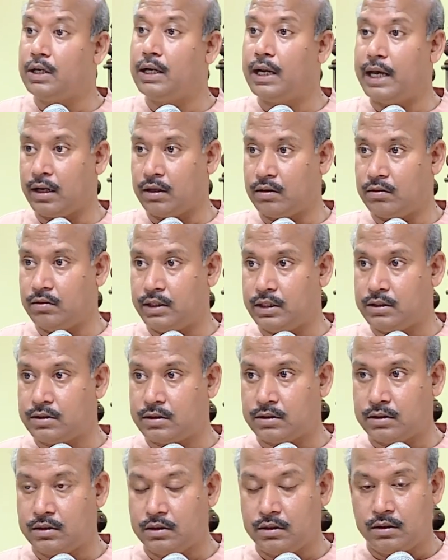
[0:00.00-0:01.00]

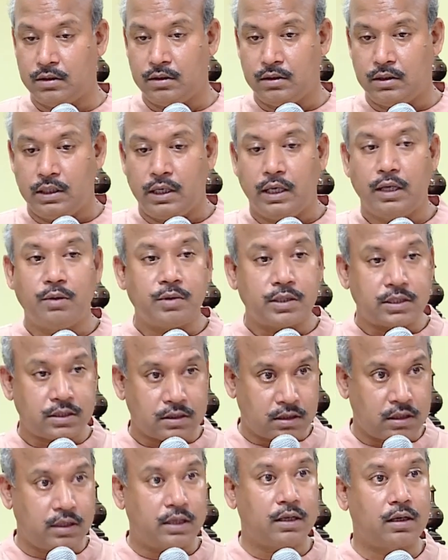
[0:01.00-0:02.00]
language, you
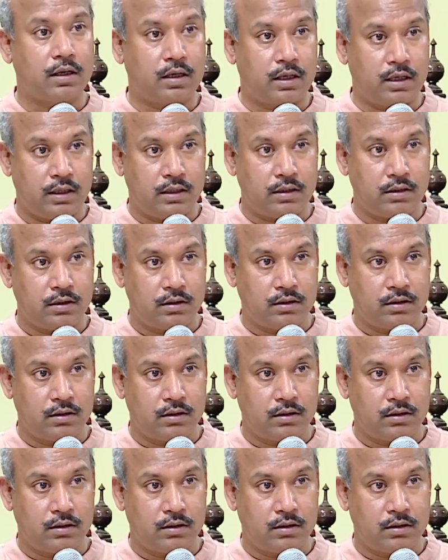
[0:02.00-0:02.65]
must take care